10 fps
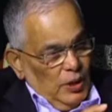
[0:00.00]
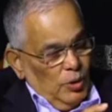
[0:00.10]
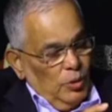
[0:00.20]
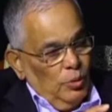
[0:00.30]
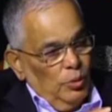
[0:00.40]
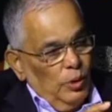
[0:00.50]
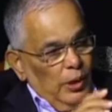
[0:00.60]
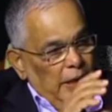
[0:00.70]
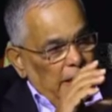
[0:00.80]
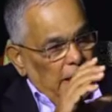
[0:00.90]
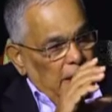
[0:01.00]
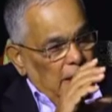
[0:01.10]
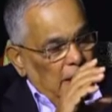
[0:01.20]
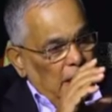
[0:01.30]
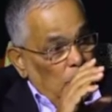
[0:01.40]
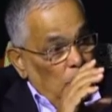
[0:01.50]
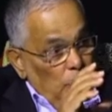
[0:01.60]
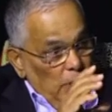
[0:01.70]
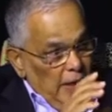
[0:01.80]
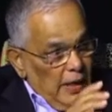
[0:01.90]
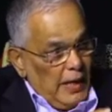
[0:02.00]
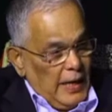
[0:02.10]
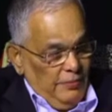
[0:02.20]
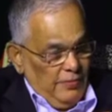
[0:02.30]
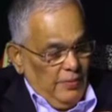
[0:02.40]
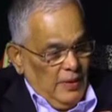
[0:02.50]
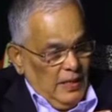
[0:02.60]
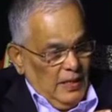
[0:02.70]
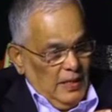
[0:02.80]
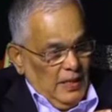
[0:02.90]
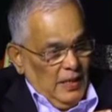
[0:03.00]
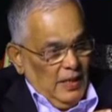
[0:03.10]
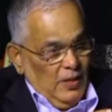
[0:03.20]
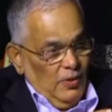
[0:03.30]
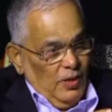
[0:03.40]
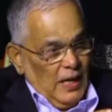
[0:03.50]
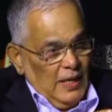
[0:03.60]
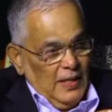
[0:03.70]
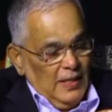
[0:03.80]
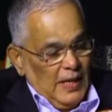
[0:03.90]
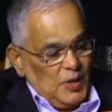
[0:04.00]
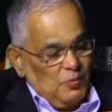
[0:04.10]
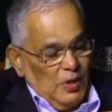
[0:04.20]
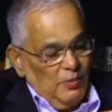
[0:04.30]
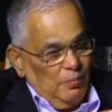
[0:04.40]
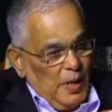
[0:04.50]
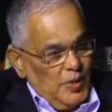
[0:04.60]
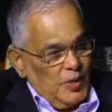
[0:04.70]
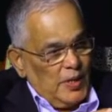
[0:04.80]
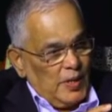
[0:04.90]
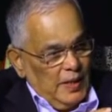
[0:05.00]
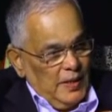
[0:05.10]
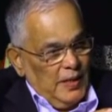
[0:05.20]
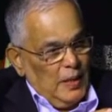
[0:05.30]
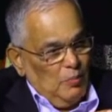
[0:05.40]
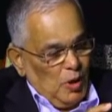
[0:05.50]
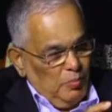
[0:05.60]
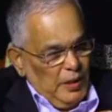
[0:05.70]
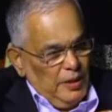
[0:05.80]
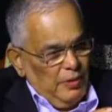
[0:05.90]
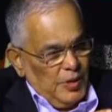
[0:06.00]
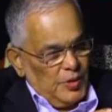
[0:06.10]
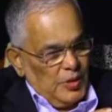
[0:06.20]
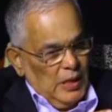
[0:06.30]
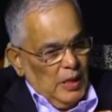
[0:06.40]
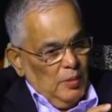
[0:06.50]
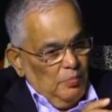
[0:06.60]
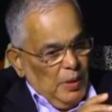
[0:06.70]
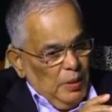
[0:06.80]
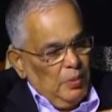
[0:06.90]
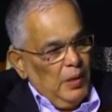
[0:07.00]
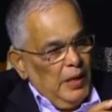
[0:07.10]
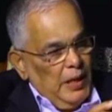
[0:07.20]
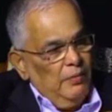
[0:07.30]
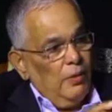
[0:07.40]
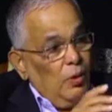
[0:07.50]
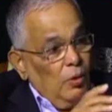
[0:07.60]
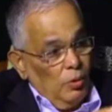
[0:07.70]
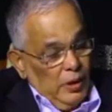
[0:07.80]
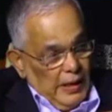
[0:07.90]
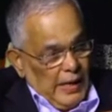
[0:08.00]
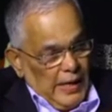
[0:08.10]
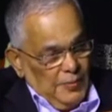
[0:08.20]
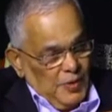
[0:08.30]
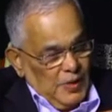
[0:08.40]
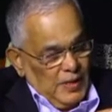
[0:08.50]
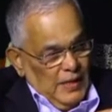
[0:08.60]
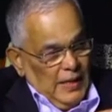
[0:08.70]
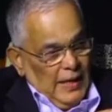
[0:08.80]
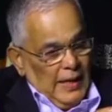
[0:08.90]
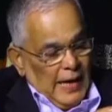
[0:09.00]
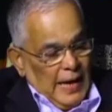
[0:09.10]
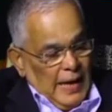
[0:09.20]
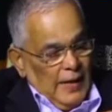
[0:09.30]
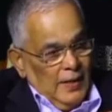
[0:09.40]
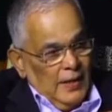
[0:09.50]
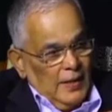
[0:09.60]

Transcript: who lead a holy life, you know, I think that is one basic criteria about believers. People live holy lives mm. and